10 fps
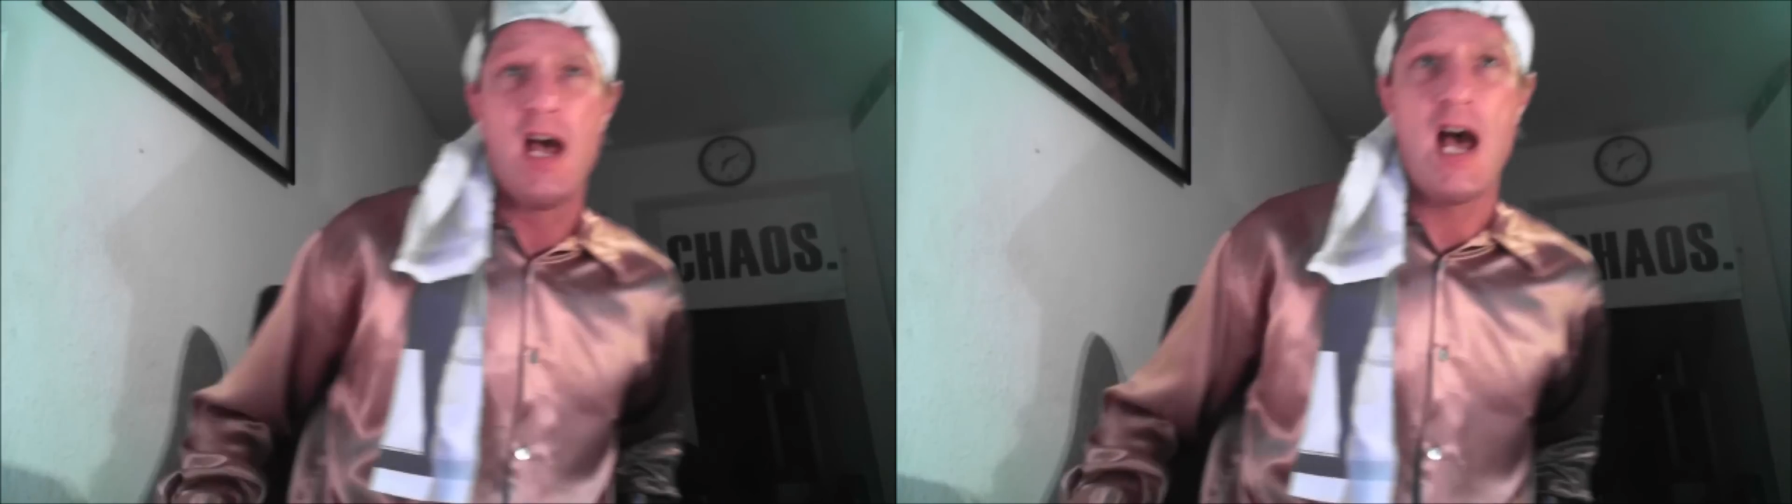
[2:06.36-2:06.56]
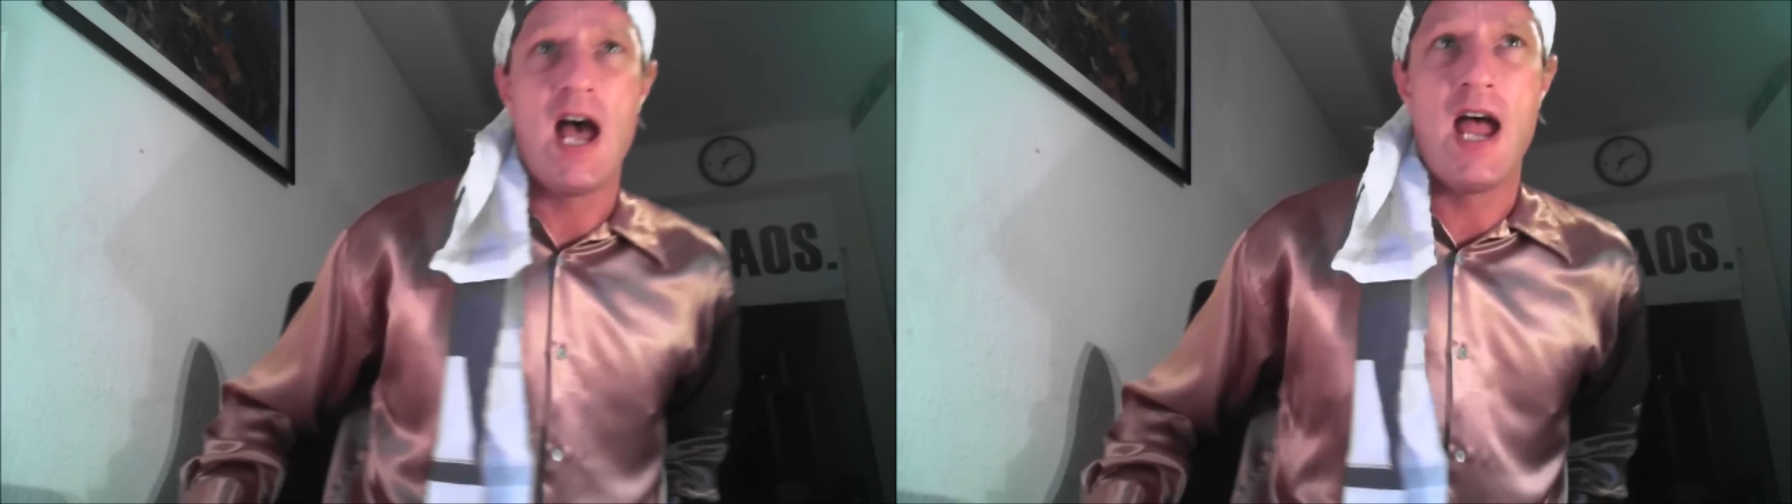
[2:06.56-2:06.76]

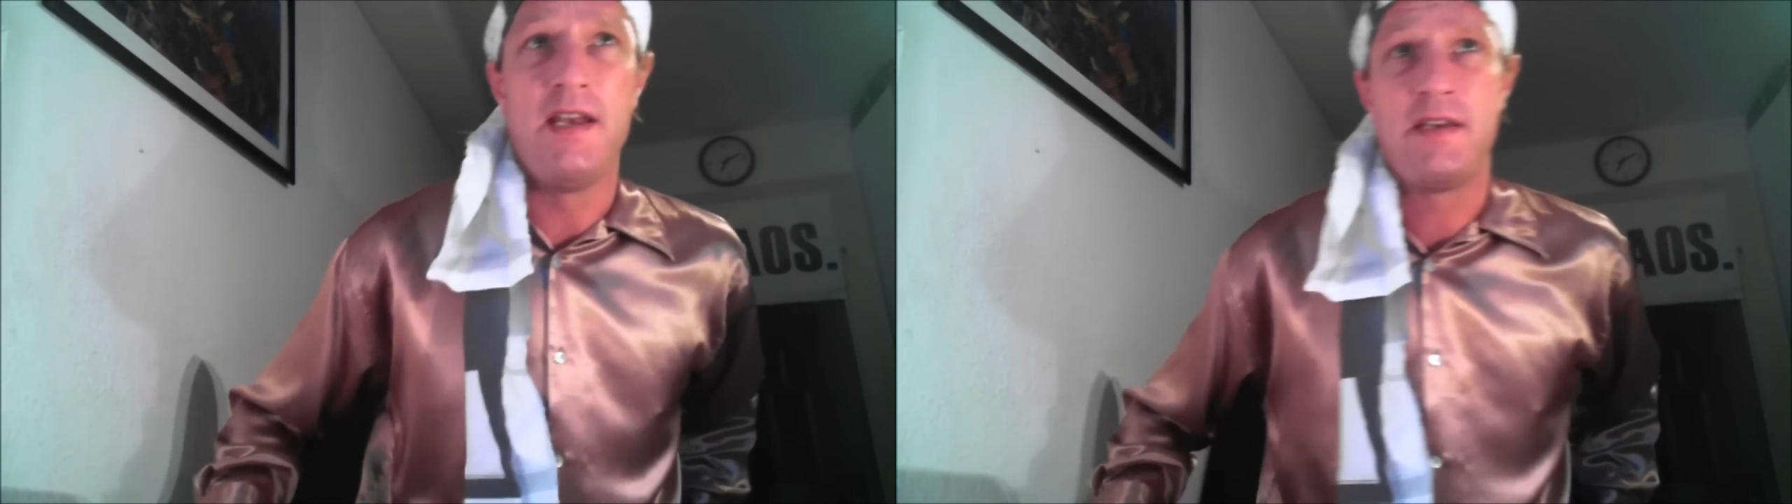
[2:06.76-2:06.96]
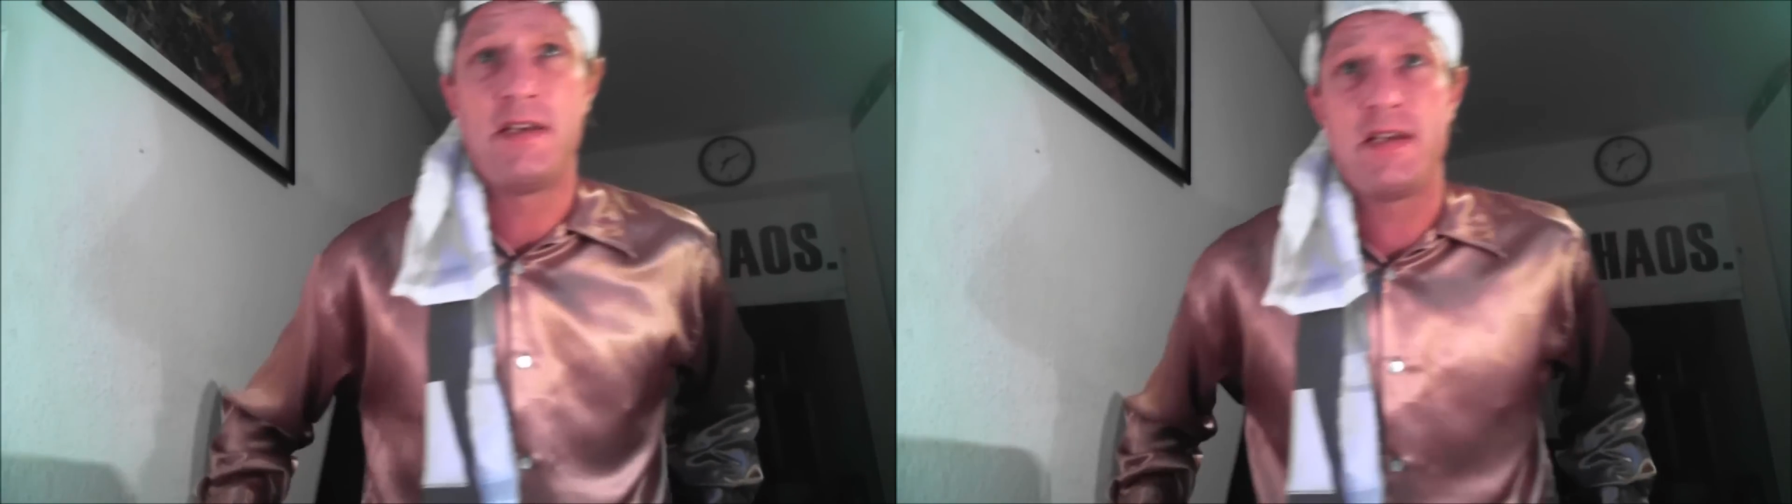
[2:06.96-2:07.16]

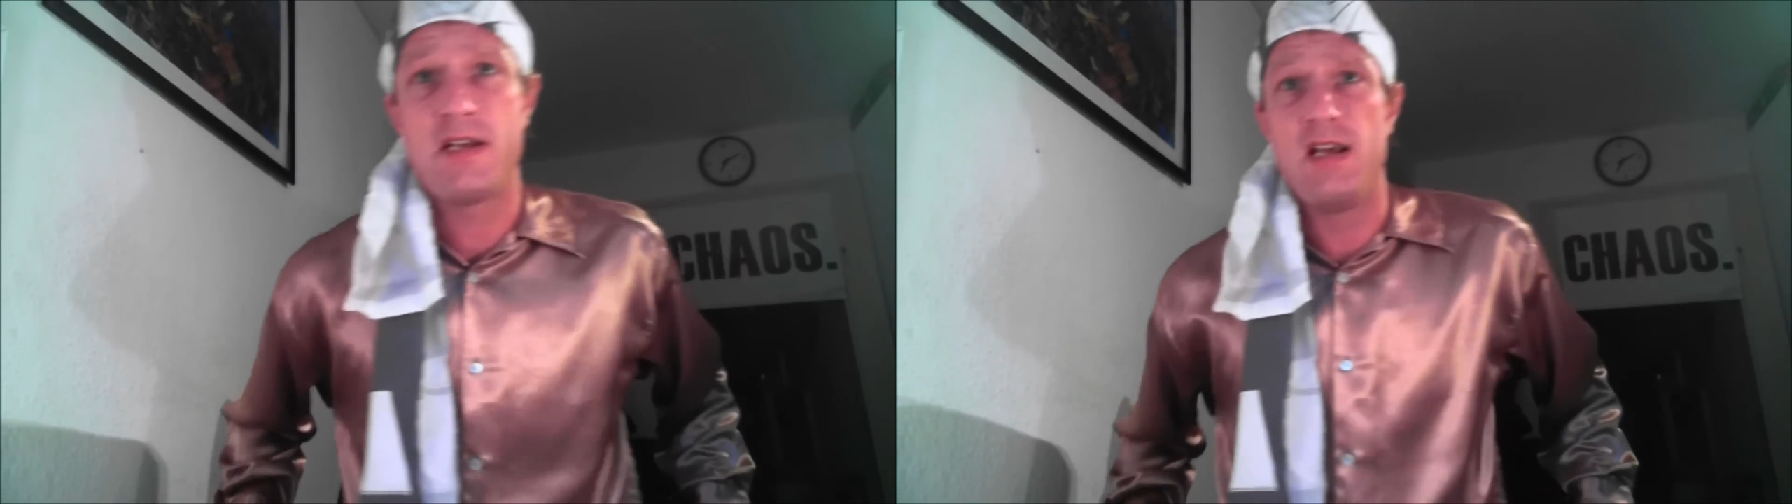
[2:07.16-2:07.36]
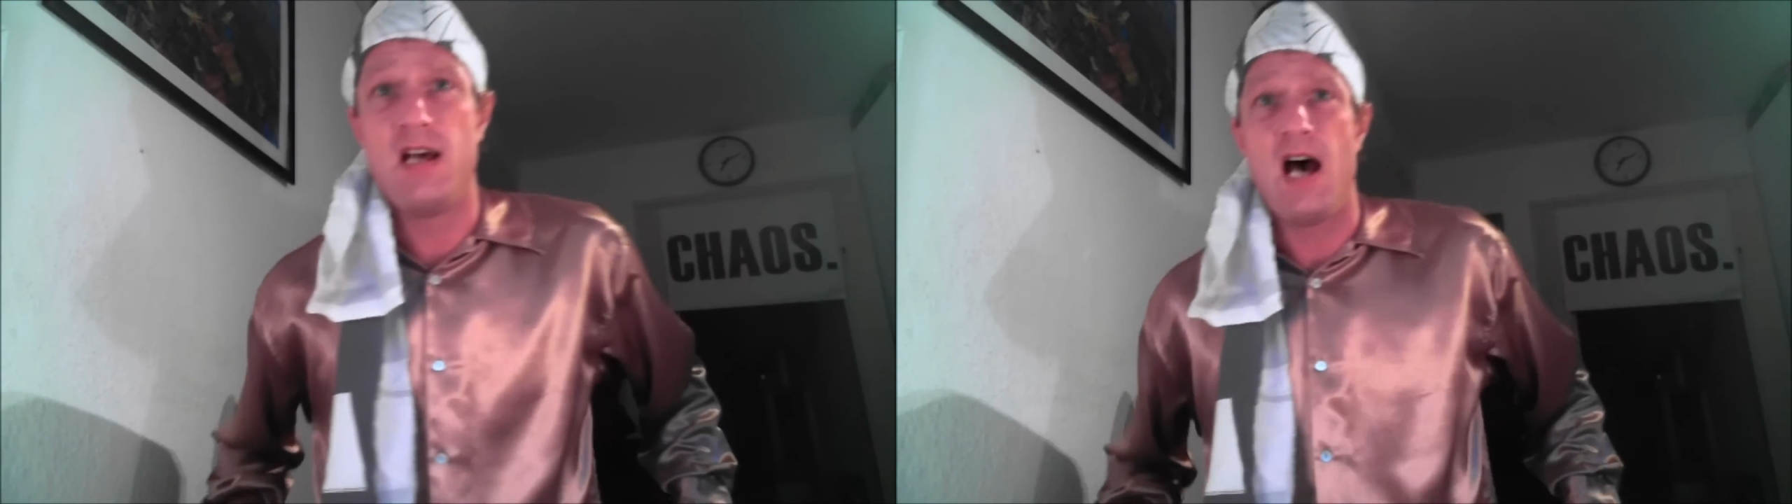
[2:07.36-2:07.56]
and
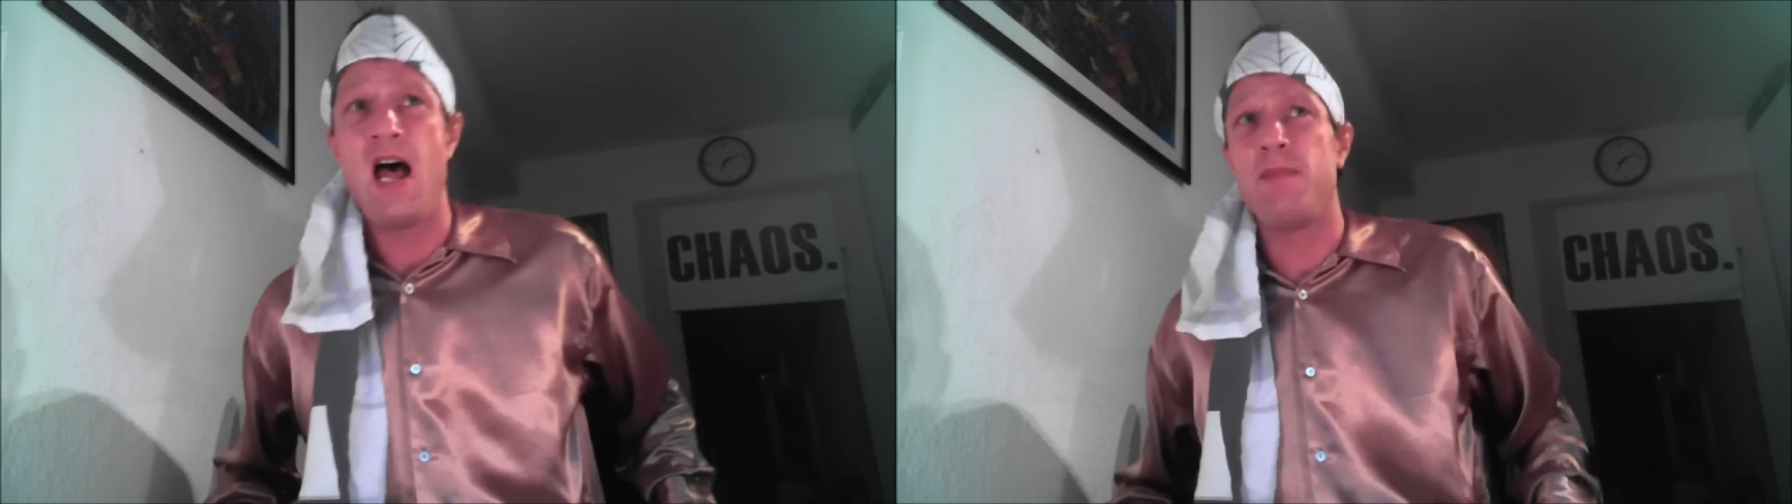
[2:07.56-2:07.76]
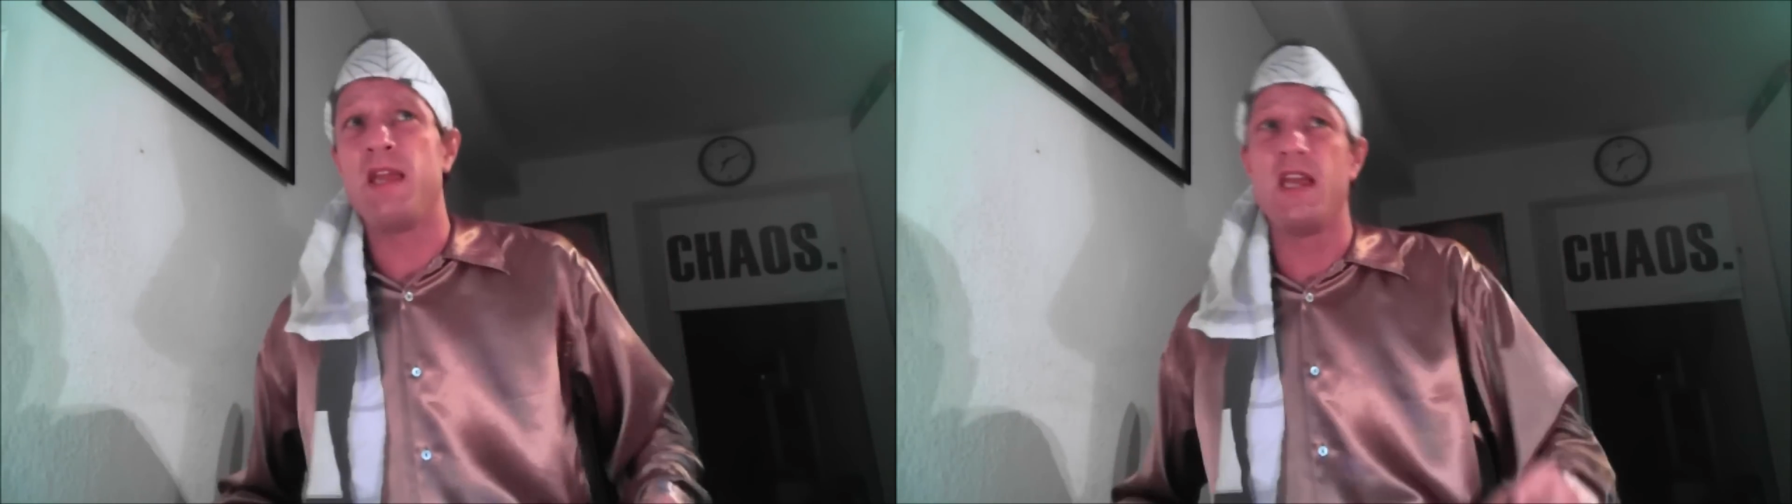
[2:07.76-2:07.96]

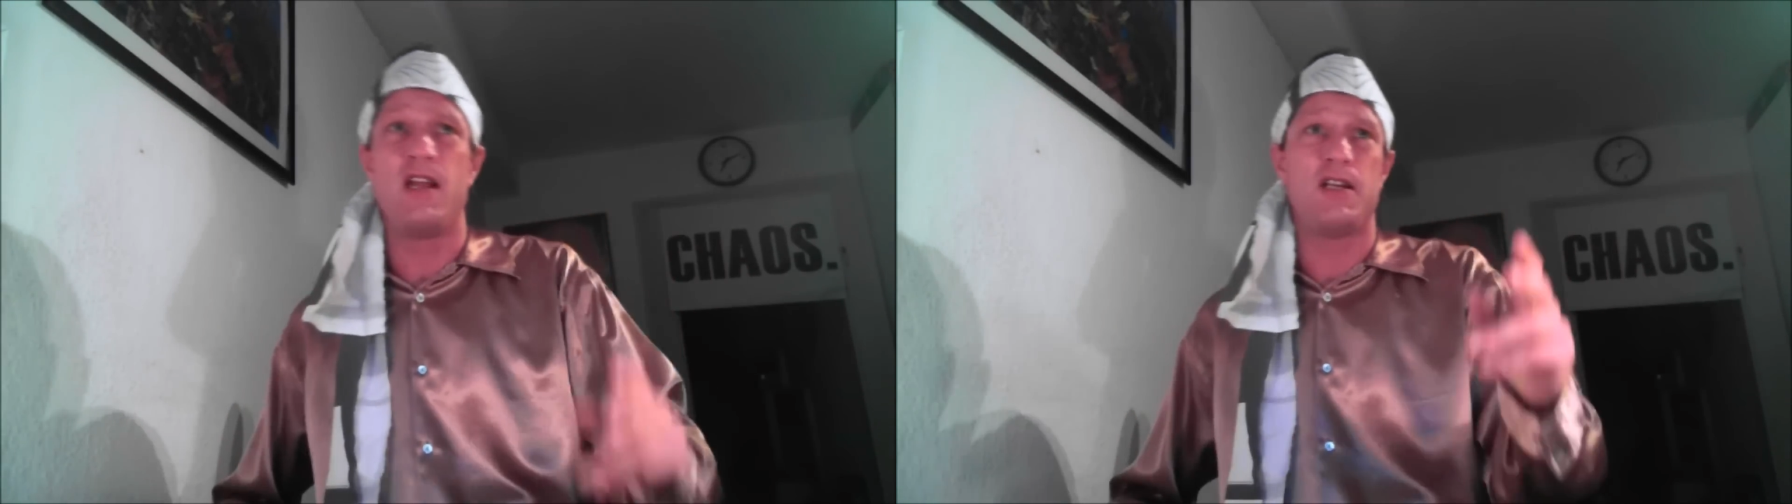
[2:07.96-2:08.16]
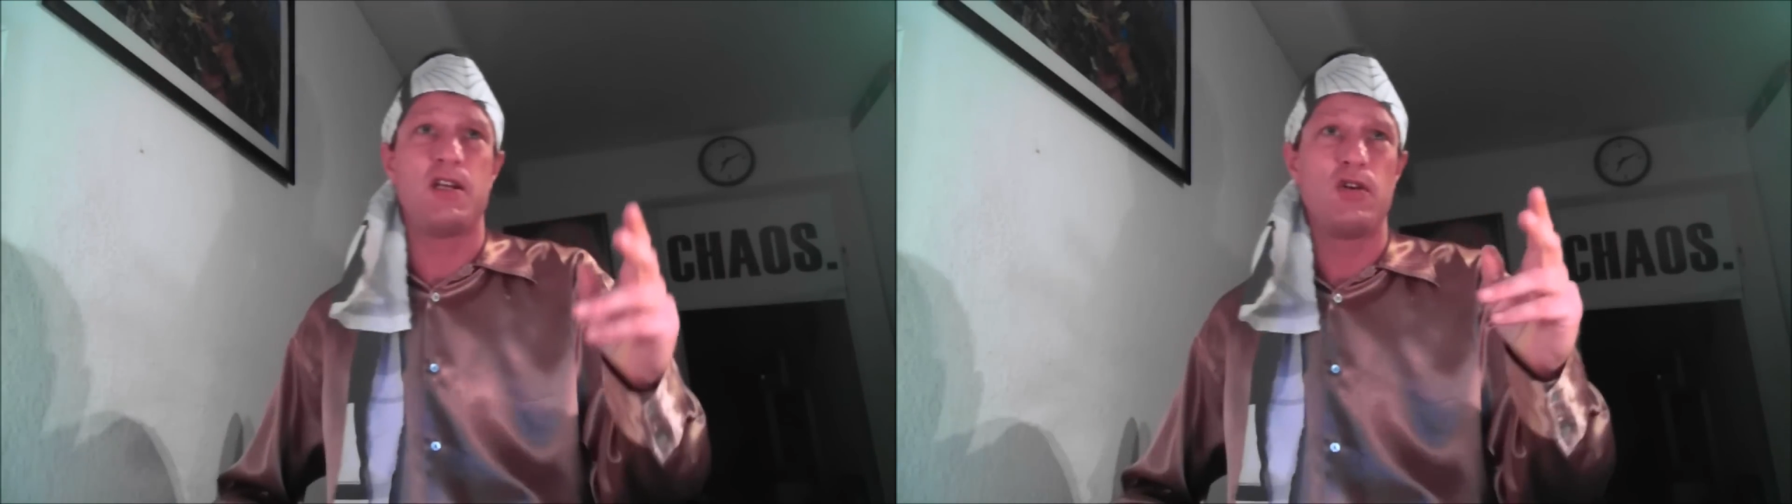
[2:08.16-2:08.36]
I'm
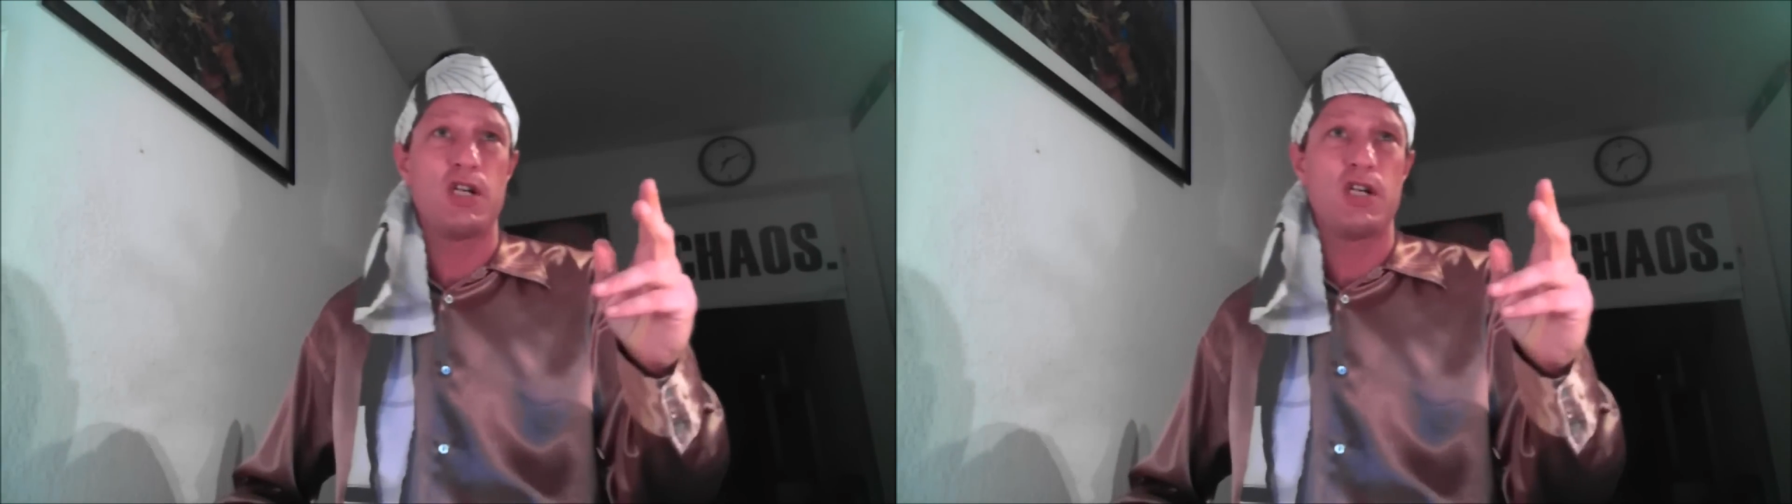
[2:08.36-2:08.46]
here to